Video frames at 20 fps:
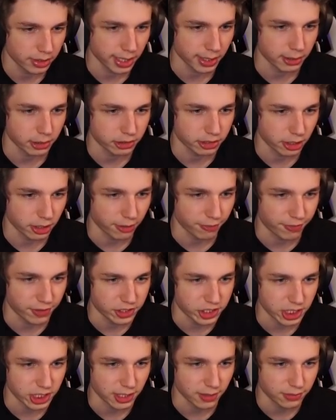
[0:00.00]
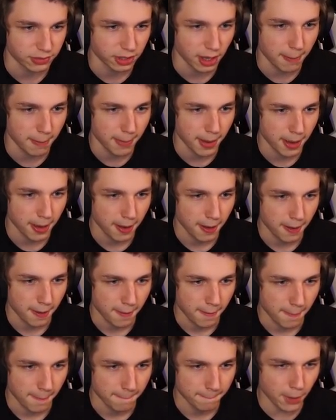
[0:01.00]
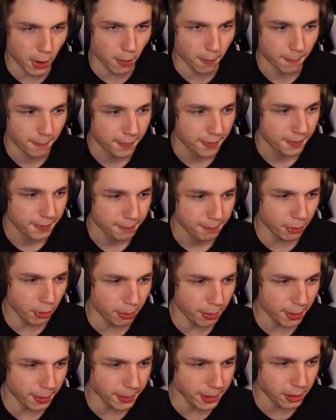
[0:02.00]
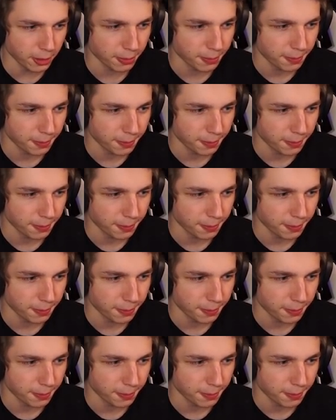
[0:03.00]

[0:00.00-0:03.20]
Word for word: let's get our fisticuffs up. Boom, boom, boom, boom.